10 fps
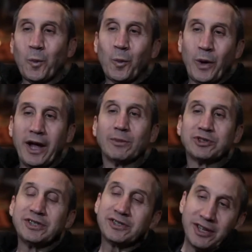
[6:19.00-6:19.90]
What
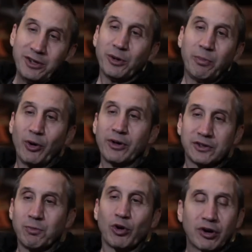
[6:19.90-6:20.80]
helps is that your opponent
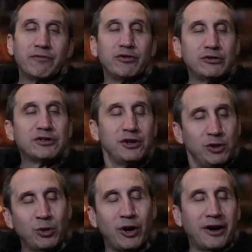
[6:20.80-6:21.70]
is more confused than
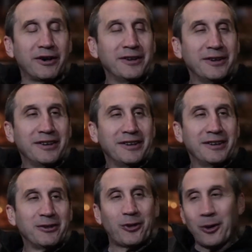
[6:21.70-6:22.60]
you are.
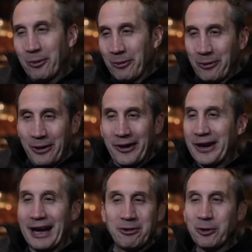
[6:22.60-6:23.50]
So they're
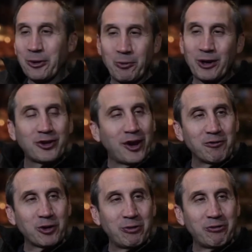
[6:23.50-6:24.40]
not doing what's
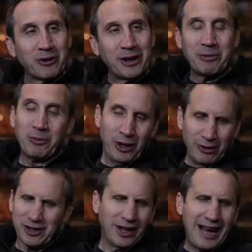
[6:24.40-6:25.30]
comfortable for them. And we
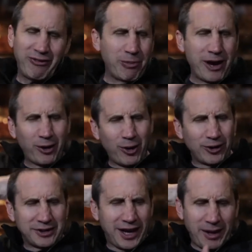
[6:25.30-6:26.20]
used to laugh about it all
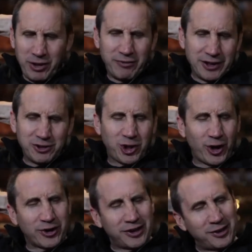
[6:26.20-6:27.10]
the time, even
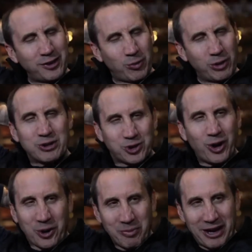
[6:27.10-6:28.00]
internally. We would
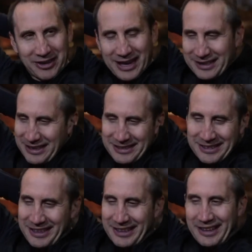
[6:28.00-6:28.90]
talk about that.
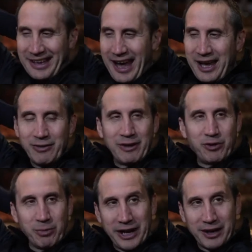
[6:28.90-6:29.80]
Hey, even if
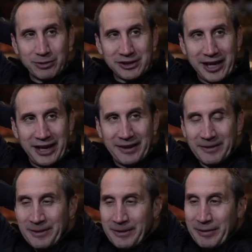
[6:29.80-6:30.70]
you're making a mistake,
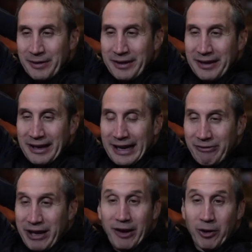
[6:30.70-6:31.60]

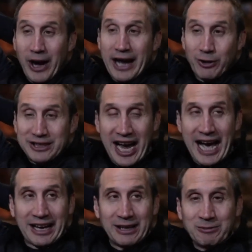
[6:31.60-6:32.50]
if they don't know how to
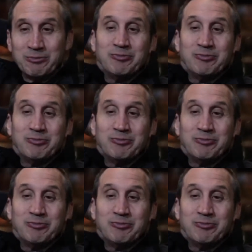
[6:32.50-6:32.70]
attack it,